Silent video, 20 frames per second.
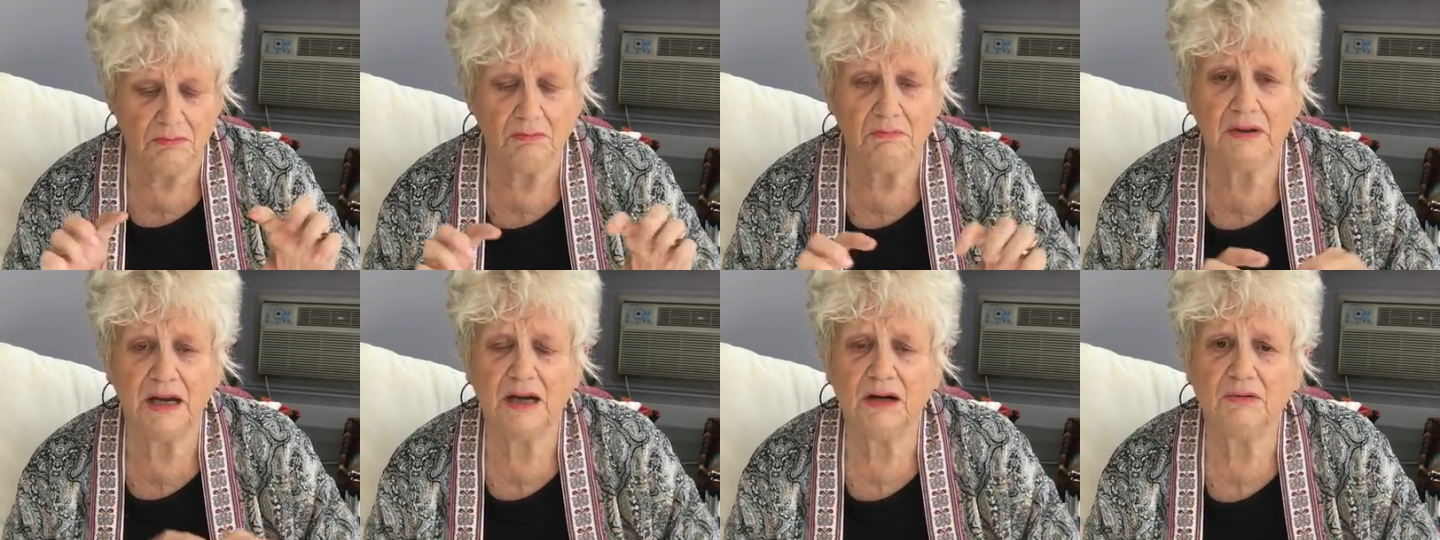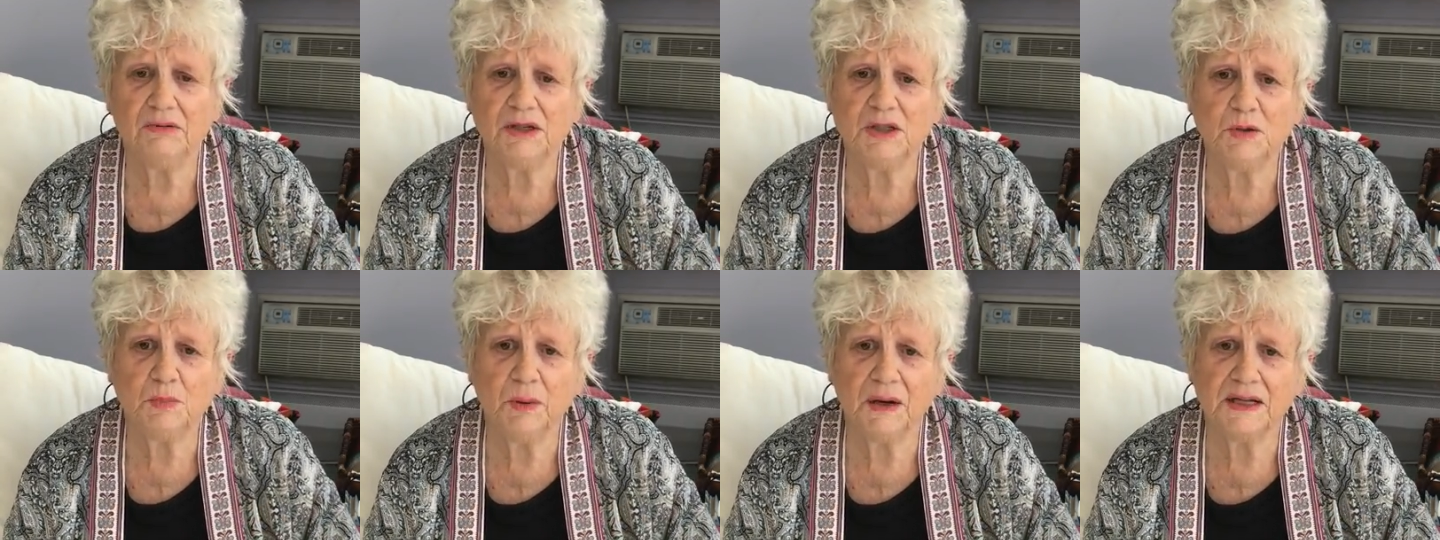make a
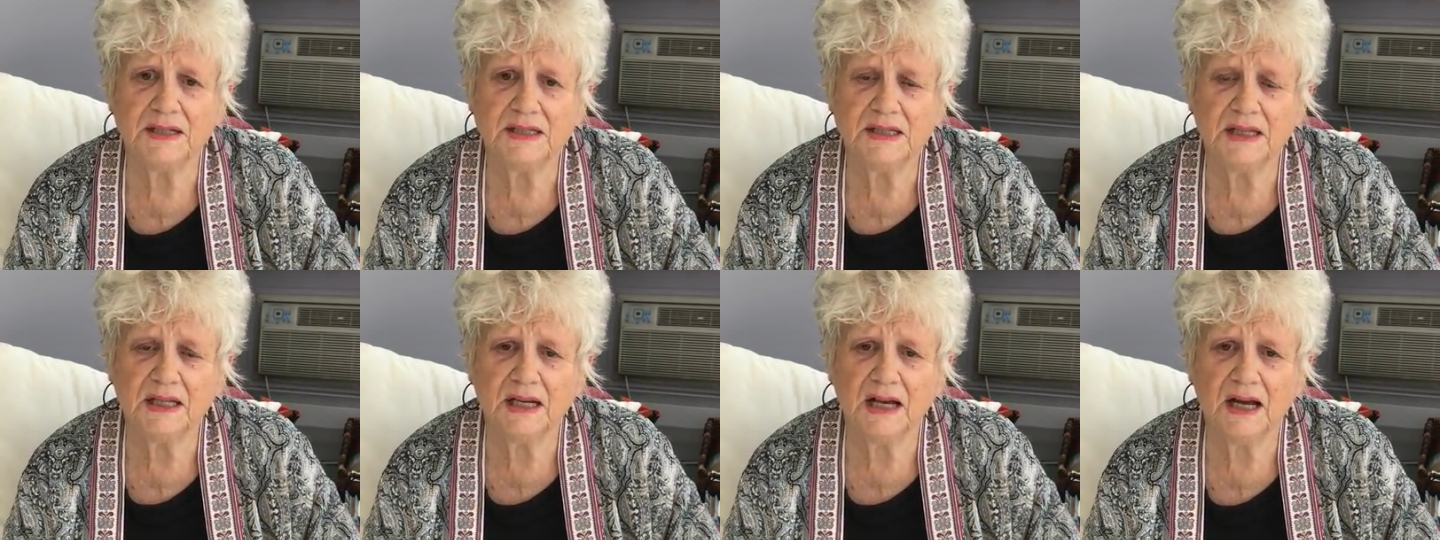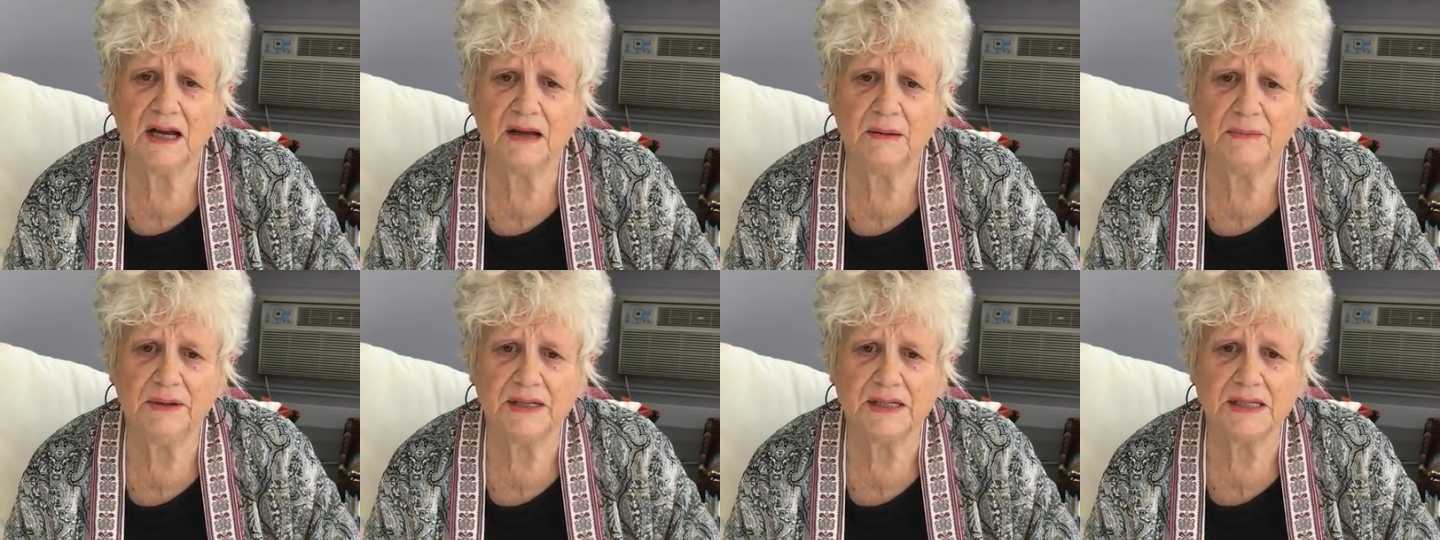response in the
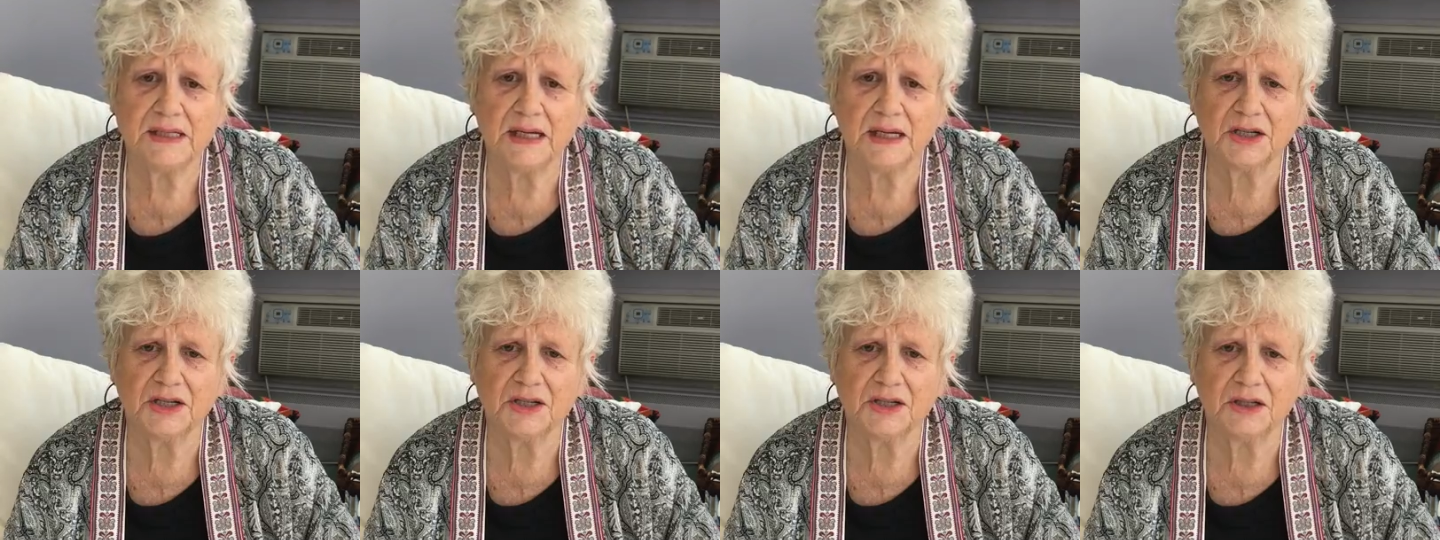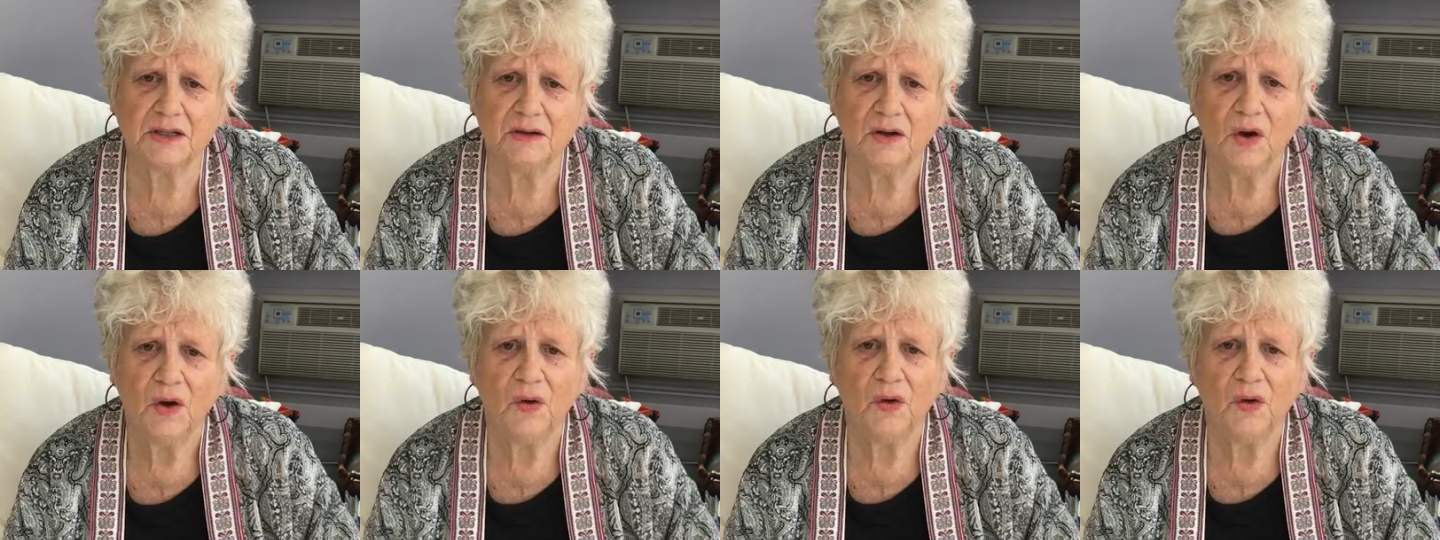comment section.